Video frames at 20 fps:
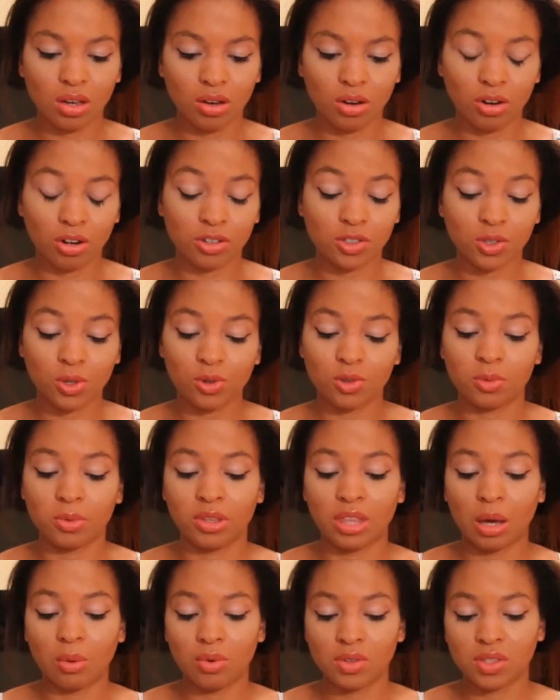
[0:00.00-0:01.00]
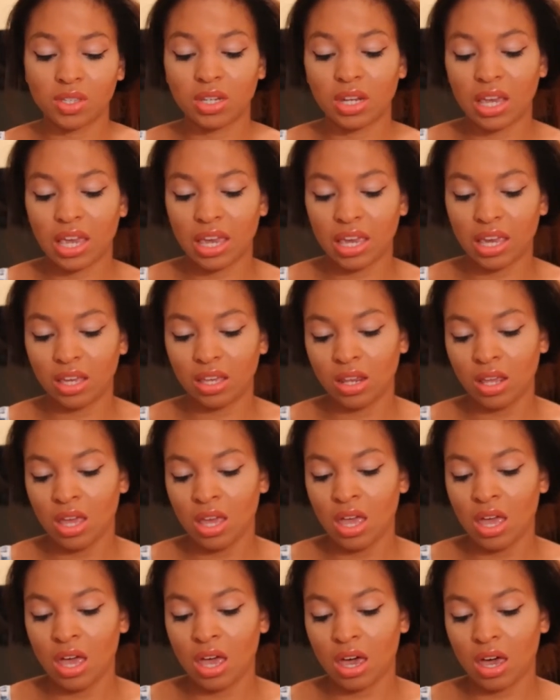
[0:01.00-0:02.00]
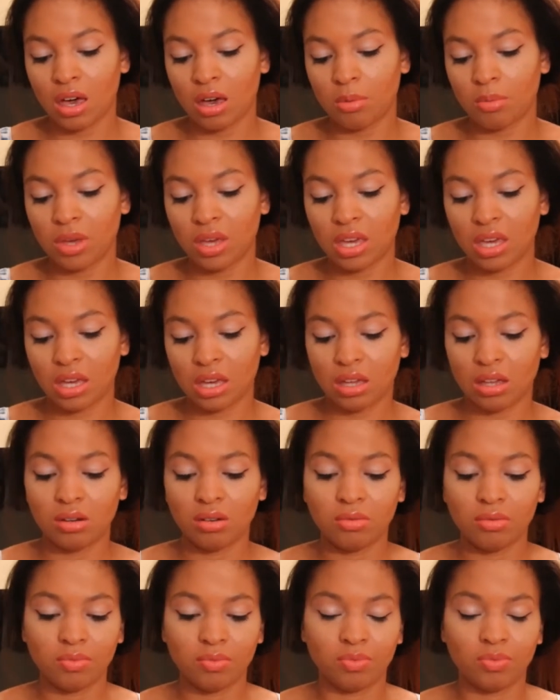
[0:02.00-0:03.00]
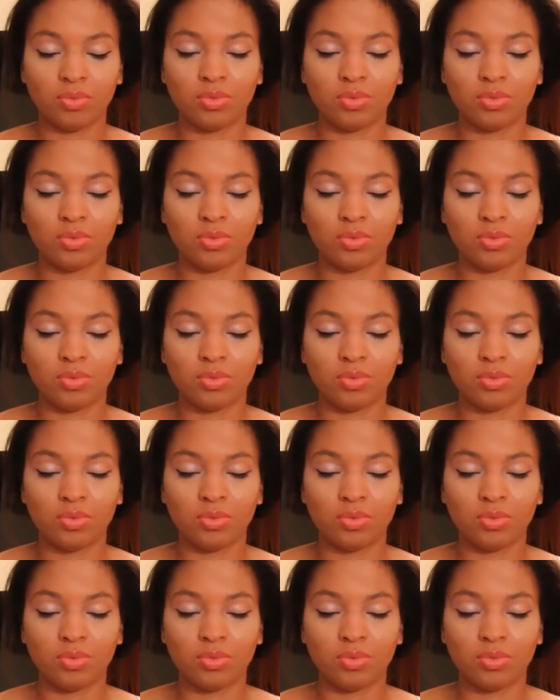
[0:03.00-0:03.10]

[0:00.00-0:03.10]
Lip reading: excuse me, that was an 8, and